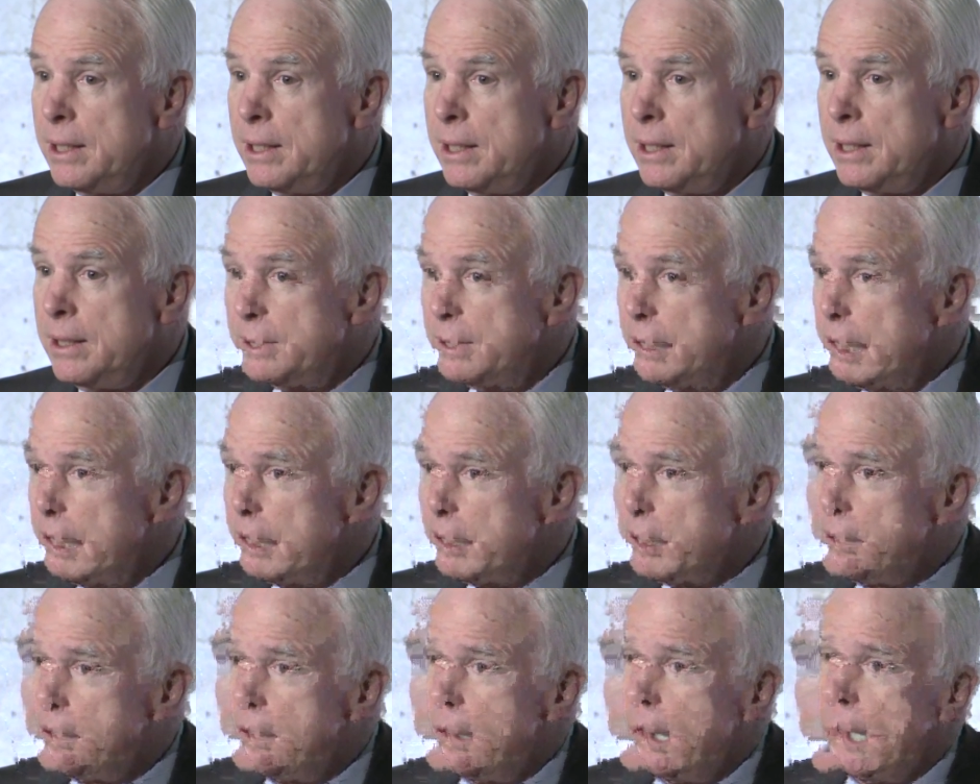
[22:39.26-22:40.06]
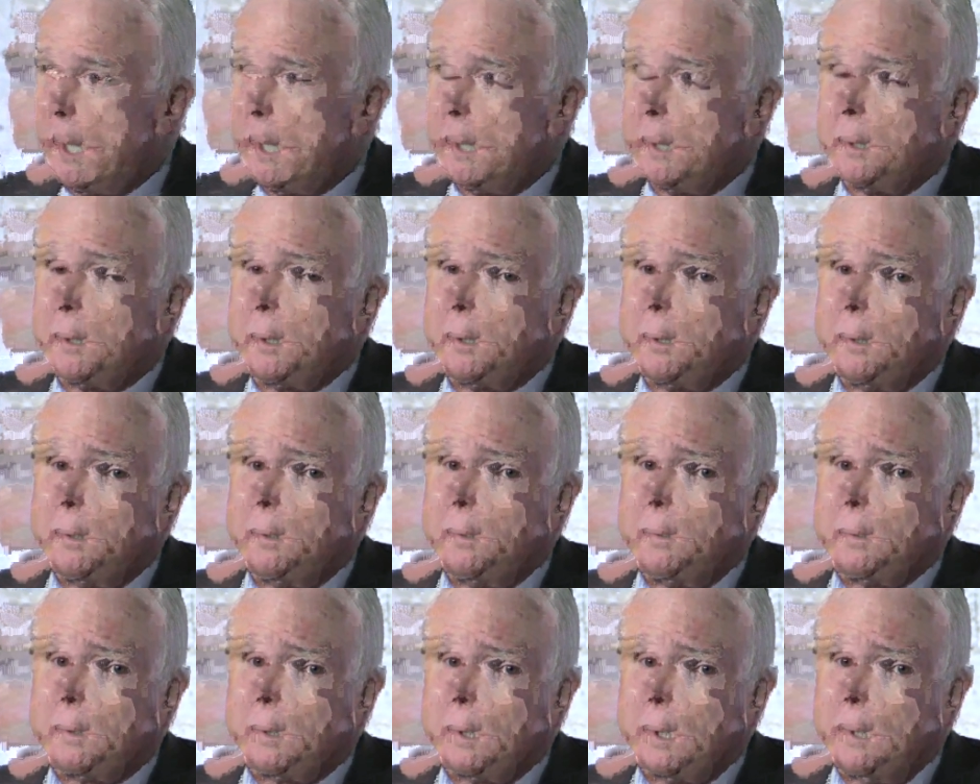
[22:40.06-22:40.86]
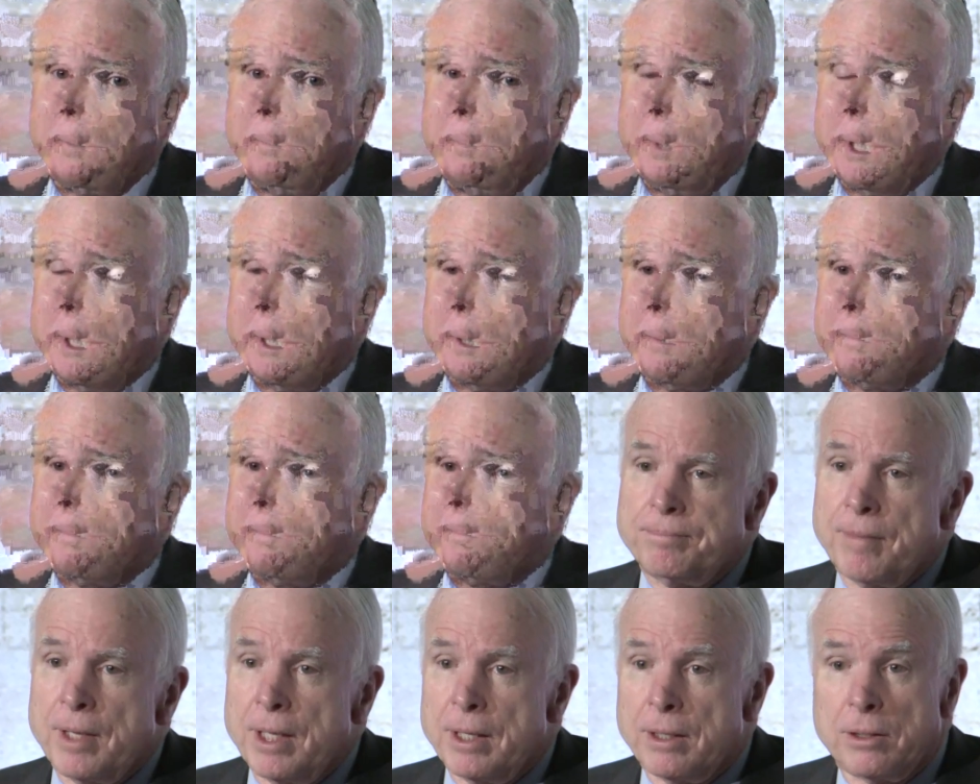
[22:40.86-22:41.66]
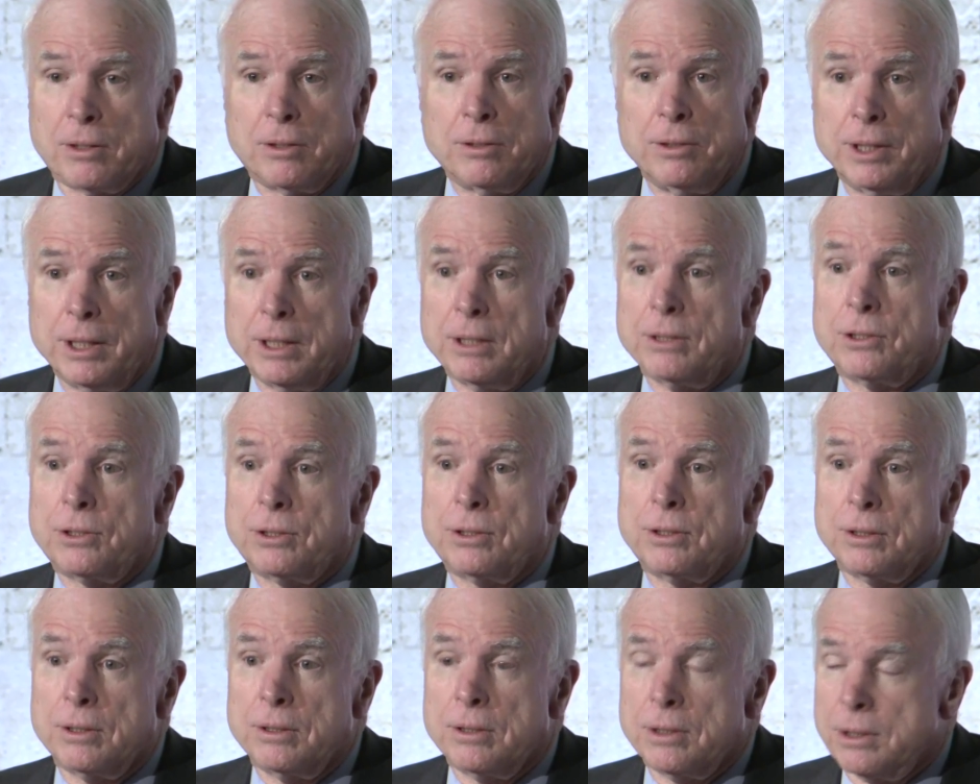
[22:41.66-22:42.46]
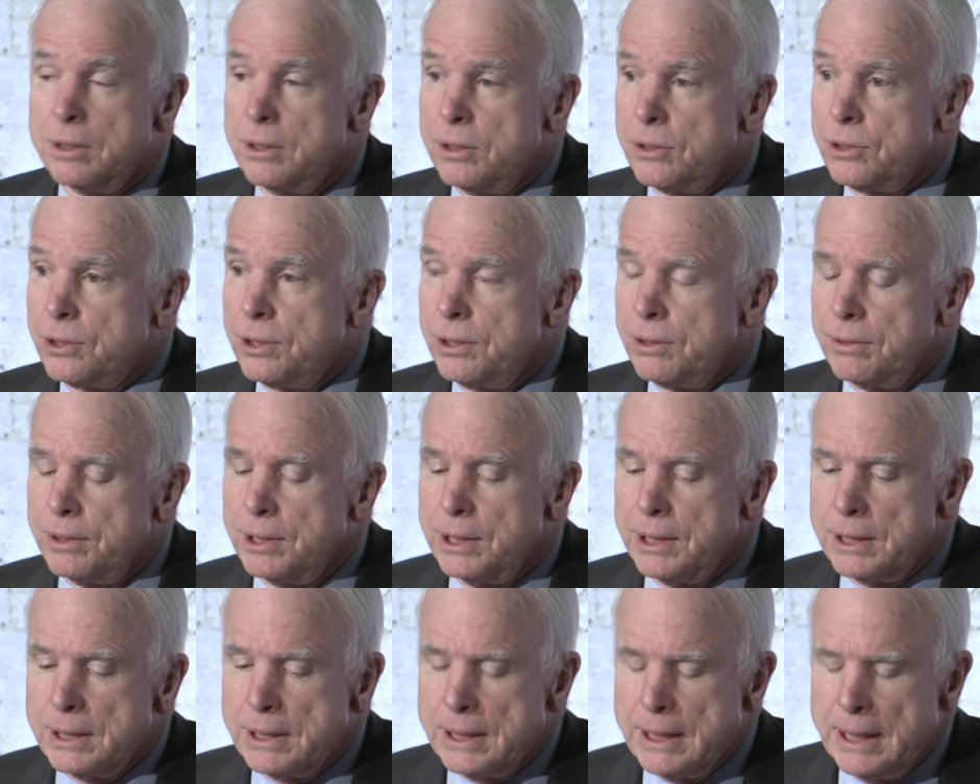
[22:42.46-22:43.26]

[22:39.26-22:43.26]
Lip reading: Including spreading to Libya, including to Syria.